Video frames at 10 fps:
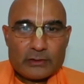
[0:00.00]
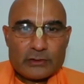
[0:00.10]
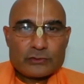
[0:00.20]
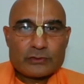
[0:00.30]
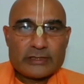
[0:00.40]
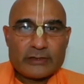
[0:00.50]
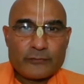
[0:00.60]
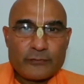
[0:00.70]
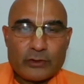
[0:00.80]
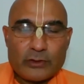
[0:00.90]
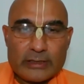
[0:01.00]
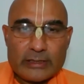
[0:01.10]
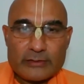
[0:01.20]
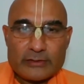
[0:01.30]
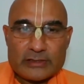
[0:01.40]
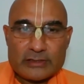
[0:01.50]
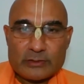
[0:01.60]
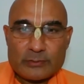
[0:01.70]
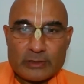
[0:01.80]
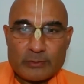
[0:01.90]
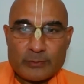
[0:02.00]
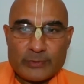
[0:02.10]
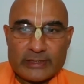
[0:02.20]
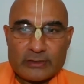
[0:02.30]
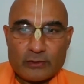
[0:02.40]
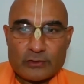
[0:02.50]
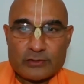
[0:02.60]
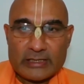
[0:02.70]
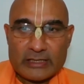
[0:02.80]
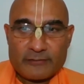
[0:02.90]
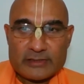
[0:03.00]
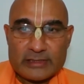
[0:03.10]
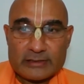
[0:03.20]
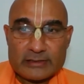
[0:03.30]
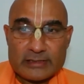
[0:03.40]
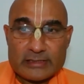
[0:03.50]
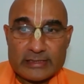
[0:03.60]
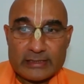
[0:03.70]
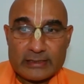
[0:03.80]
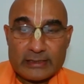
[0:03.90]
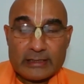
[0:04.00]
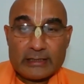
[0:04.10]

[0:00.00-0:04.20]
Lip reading: So therefore, Srila Prabhupada also have us understand